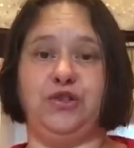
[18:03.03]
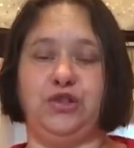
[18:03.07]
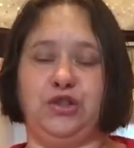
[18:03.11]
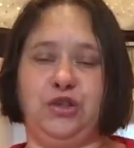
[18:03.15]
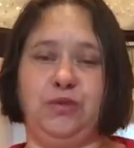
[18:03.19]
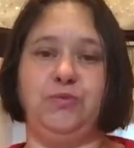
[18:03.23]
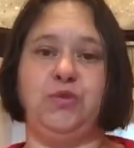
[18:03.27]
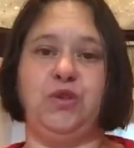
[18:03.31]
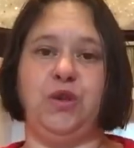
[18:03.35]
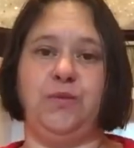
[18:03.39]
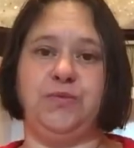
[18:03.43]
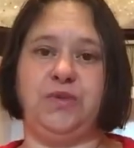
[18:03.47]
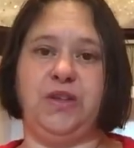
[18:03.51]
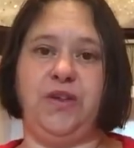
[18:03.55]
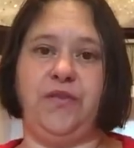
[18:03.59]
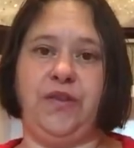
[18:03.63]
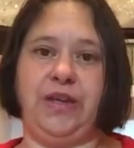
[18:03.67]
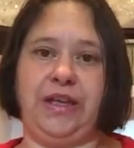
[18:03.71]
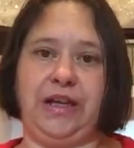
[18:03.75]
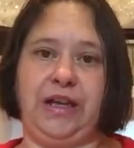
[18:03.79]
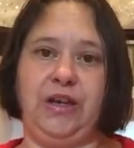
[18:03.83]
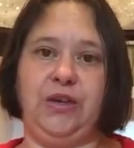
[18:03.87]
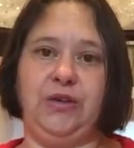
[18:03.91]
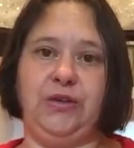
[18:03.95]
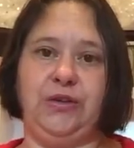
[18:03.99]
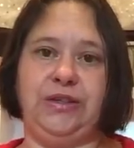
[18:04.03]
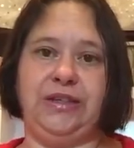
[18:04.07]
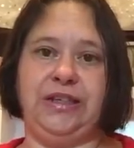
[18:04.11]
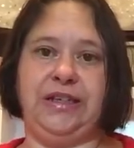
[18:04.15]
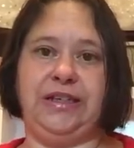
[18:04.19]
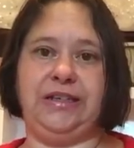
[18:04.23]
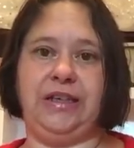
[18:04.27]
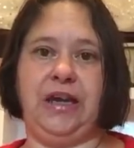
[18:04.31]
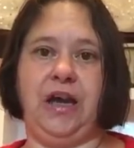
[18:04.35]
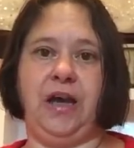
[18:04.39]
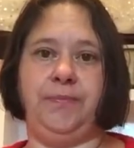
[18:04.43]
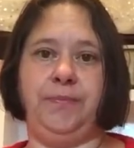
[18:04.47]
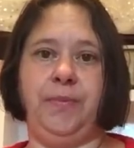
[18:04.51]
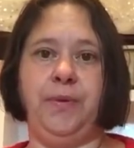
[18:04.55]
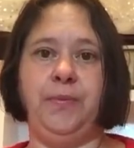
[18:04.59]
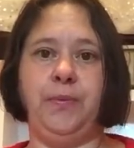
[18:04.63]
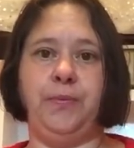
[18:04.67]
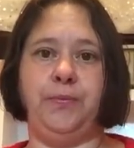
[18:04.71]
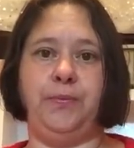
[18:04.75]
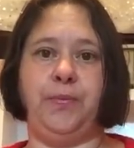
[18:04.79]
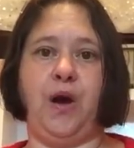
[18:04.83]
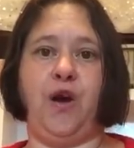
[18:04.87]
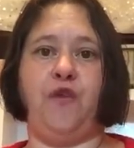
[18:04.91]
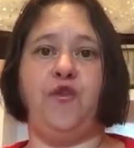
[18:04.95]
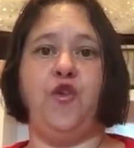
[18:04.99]
and sometimes I've included a
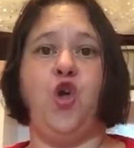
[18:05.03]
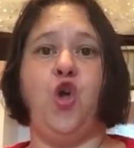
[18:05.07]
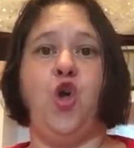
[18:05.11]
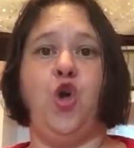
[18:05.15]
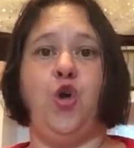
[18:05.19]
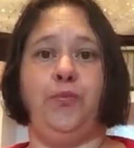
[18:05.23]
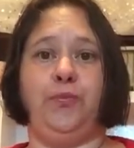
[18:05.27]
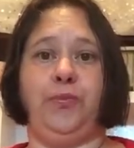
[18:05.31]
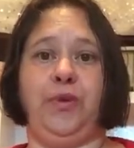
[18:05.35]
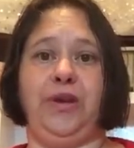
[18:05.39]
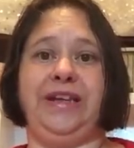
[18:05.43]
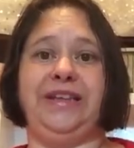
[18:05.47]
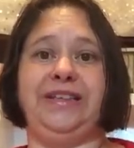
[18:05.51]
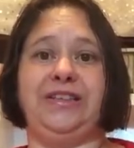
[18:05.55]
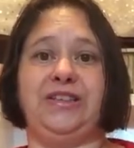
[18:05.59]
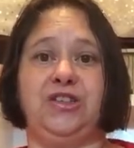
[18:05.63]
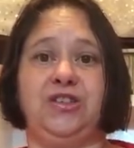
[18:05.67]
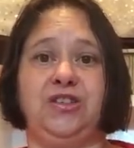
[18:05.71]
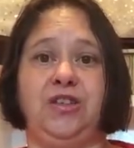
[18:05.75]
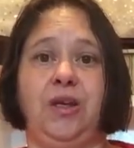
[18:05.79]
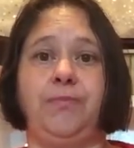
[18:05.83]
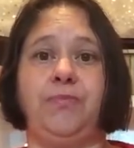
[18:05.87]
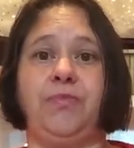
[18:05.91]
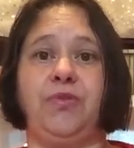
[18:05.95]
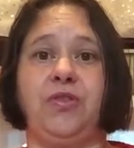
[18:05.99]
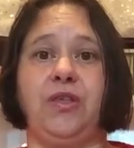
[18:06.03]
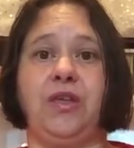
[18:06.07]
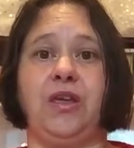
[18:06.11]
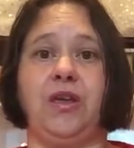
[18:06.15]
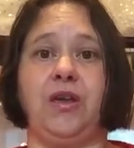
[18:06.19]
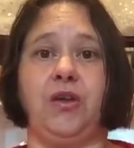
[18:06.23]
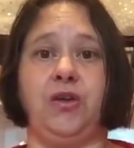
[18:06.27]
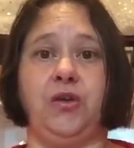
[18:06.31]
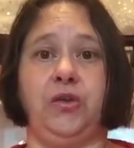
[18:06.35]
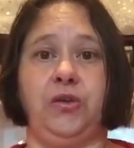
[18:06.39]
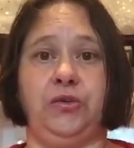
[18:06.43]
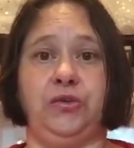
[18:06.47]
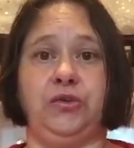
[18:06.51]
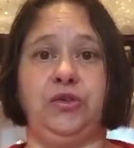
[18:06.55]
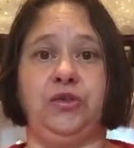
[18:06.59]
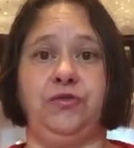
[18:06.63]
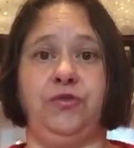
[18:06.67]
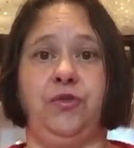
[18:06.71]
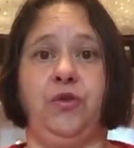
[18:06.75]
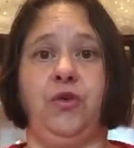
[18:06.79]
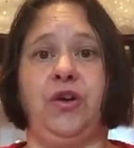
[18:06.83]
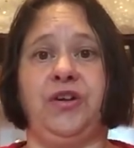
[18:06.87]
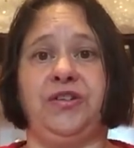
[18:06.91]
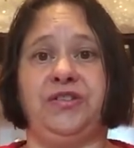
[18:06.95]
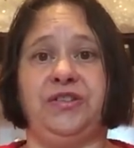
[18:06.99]
bubble bath, but it's something
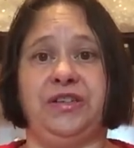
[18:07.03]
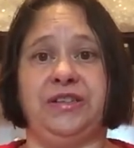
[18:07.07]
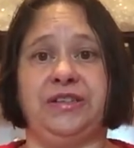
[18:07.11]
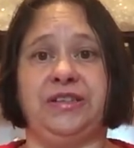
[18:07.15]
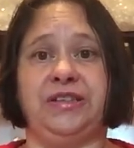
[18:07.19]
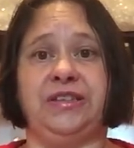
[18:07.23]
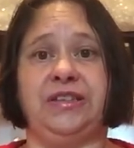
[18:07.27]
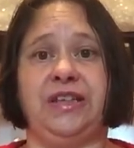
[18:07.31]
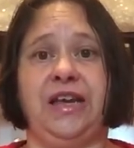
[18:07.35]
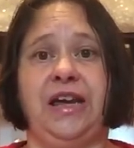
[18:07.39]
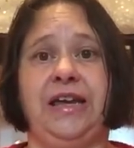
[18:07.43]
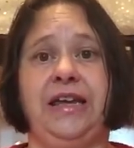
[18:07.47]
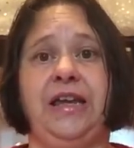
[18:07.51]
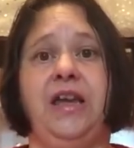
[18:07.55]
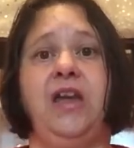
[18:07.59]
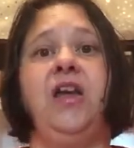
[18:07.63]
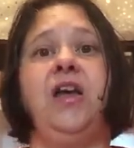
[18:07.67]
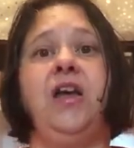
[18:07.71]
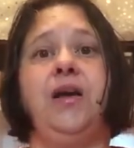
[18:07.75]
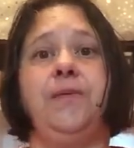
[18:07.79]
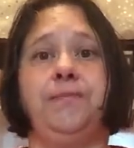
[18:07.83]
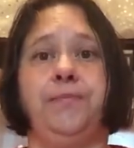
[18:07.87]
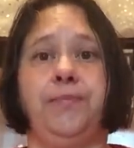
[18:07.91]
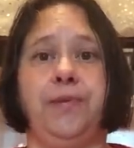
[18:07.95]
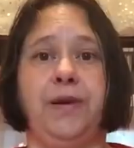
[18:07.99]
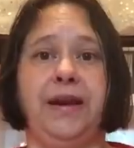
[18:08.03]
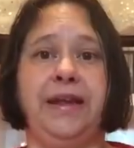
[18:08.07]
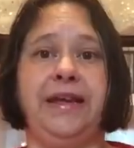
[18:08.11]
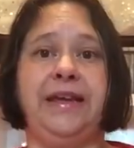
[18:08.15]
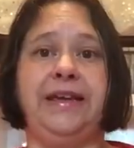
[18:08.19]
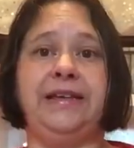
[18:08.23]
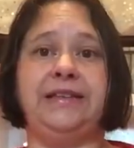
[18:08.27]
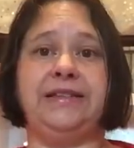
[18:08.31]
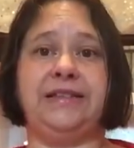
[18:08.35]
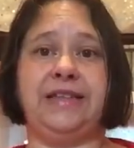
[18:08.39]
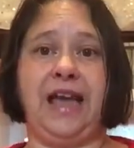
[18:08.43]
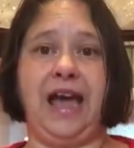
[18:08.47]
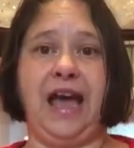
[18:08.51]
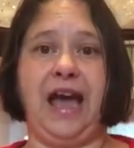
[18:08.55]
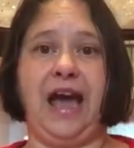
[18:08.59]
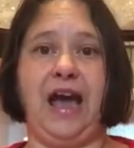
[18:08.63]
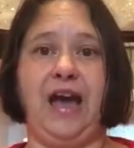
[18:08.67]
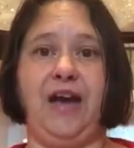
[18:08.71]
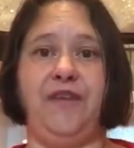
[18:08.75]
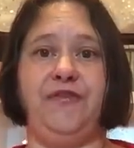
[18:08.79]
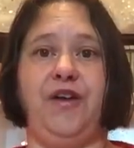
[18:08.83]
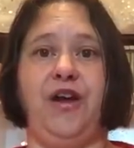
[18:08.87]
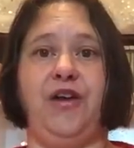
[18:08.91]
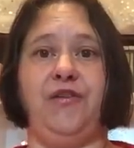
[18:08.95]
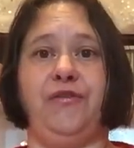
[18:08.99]
useful, and I say, please
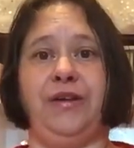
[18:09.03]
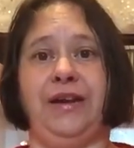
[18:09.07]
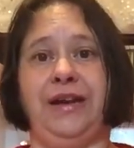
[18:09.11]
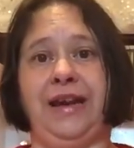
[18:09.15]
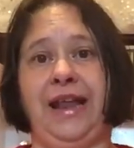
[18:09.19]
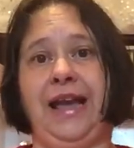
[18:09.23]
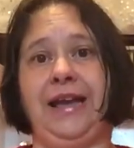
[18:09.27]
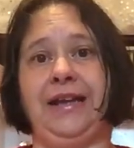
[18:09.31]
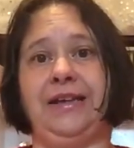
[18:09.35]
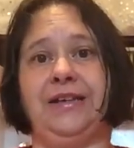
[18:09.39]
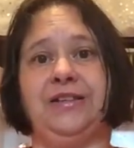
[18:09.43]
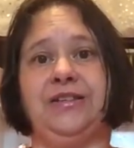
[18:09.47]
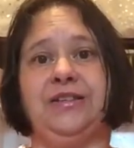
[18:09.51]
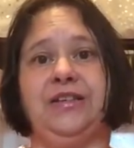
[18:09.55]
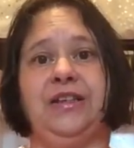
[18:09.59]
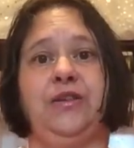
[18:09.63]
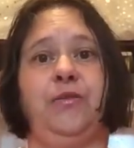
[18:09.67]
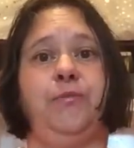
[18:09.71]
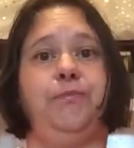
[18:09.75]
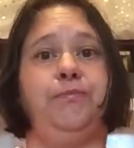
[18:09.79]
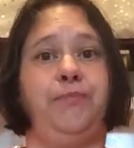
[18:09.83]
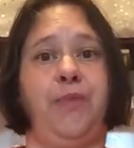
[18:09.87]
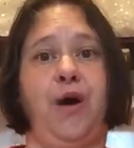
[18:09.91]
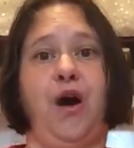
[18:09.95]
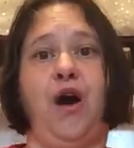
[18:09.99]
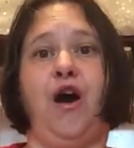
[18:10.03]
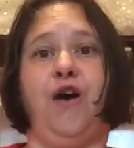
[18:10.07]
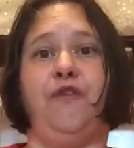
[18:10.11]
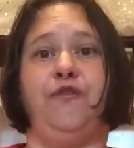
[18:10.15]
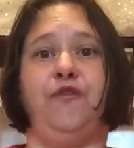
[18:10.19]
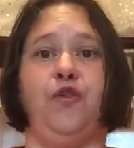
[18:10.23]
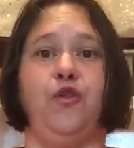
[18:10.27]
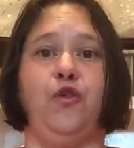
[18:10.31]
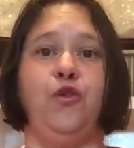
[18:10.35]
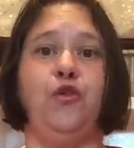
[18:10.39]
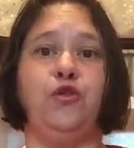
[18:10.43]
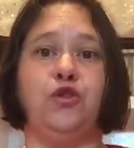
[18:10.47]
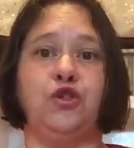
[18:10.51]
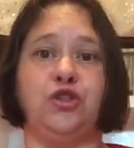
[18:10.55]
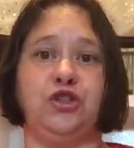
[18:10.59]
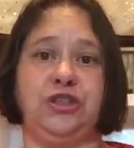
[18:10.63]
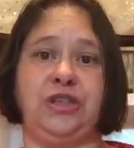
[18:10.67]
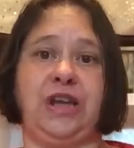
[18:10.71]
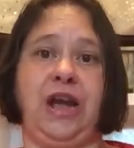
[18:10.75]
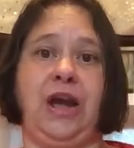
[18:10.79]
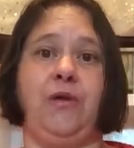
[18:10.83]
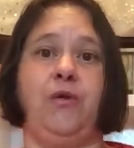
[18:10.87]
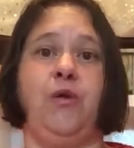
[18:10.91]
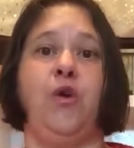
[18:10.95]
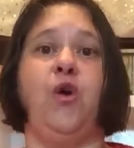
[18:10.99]
have a relaxing bath or
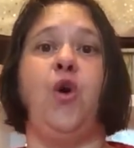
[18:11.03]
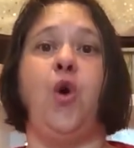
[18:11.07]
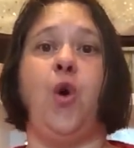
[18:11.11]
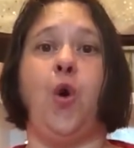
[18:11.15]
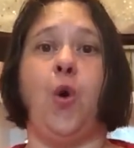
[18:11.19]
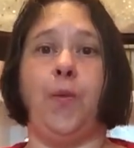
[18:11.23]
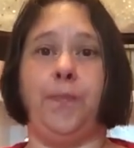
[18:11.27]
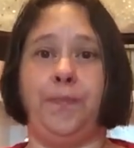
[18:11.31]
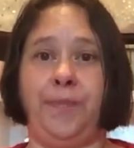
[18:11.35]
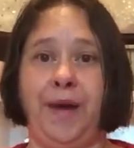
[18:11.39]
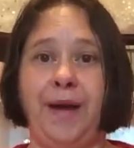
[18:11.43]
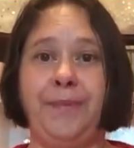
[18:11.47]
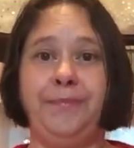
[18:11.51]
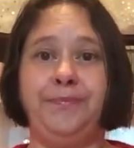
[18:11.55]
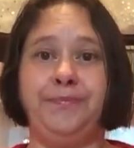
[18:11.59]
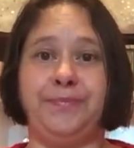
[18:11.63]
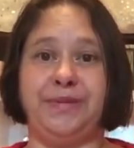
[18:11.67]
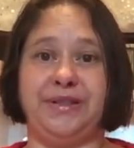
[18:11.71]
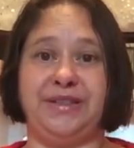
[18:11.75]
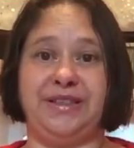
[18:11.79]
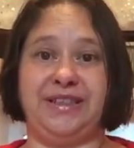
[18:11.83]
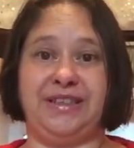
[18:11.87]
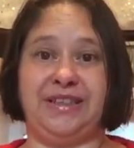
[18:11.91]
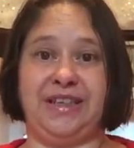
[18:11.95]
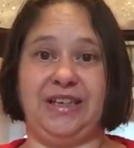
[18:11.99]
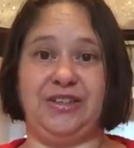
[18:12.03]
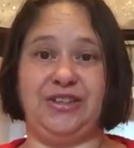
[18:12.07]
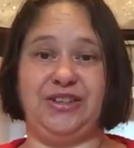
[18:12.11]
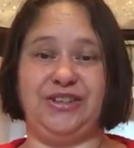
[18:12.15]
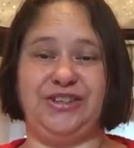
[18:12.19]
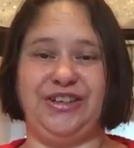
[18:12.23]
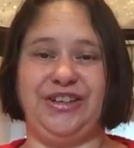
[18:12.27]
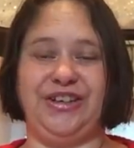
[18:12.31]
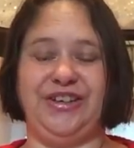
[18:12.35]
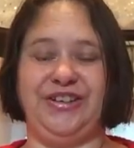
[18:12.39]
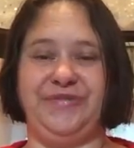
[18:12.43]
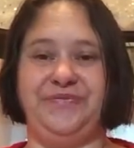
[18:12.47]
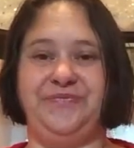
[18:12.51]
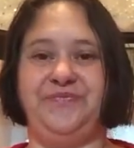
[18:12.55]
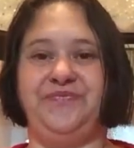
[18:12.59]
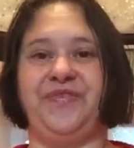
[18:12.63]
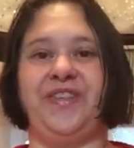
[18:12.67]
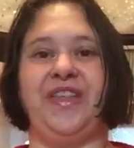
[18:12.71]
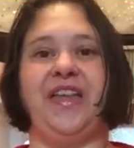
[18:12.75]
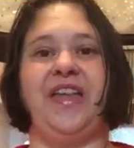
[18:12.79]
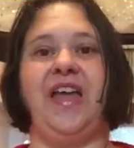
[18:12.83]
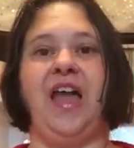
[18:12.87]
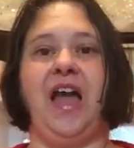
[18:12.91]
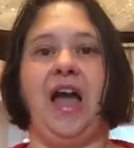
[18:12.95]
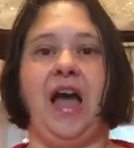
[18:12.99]
shower or pampered session
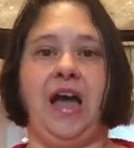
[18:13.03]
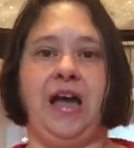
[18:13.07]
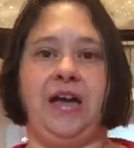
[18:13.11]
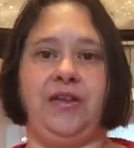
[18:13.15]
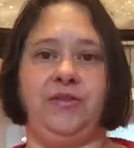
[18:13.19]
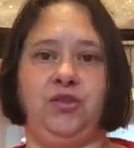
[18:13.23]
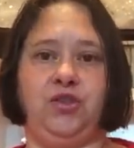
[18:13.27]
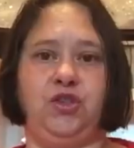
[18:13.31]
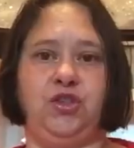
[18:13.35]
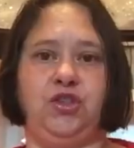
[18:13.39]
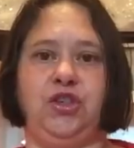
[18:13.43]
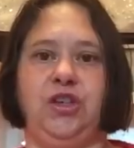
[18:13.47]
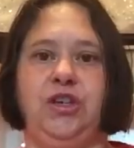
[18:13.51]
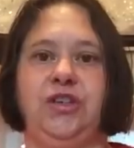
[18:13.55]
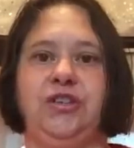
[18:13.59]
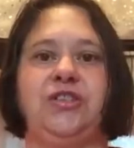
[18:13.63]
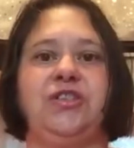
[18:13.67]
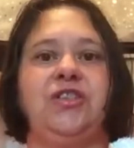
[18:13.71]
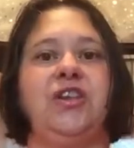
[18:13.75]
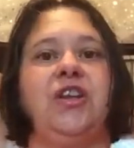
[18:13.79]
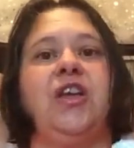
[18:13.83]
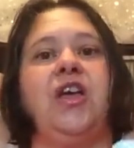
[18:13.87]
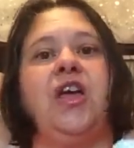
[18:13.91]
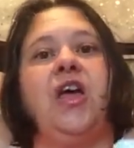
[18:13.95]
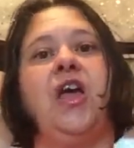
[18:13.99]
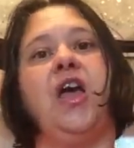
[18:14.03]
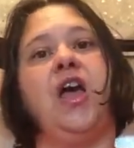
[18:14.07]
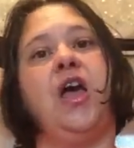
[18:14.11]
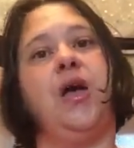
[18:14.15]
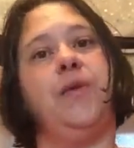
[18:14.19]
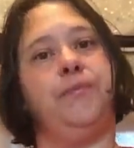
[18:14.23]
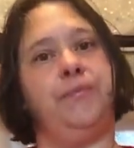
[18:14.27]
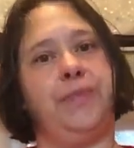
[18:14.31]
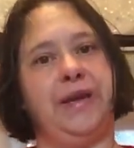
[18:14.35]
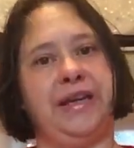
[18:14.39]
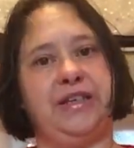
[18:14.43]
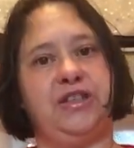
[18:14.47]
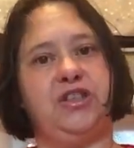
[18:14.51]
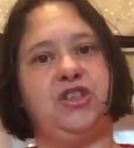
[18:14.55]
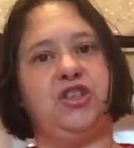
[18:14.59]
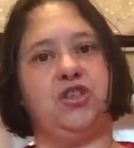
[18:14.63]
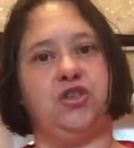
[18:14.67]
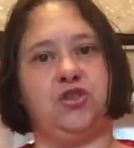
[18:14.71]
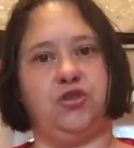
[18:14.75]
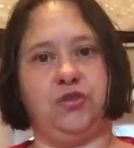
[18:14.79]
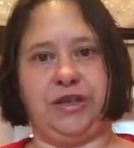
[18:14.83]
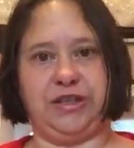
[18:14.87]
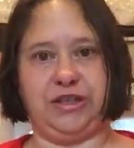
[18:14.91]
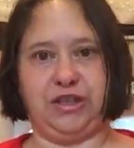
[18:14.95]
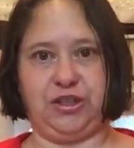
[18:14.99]
and just be
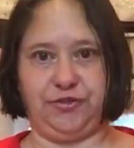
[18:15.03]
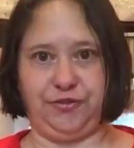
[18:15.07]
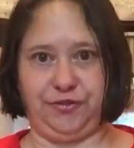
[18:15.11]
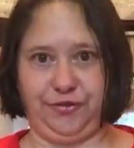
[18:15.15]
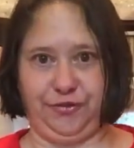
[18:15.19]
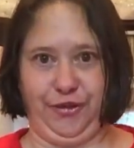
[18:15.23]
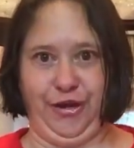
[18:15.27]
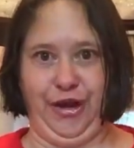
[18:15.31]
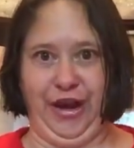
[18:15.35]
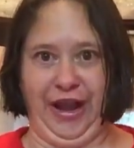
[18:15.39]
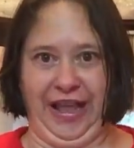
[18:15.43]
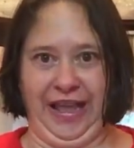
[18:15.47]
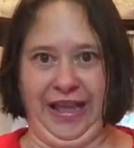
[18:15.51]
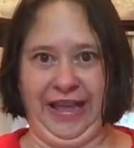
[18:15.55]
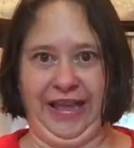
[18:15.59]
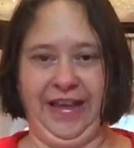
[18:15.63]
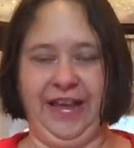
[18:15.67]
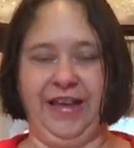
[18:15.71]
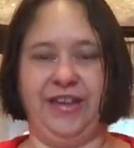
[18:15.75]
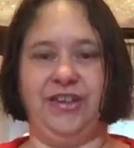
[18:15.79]
stress-free.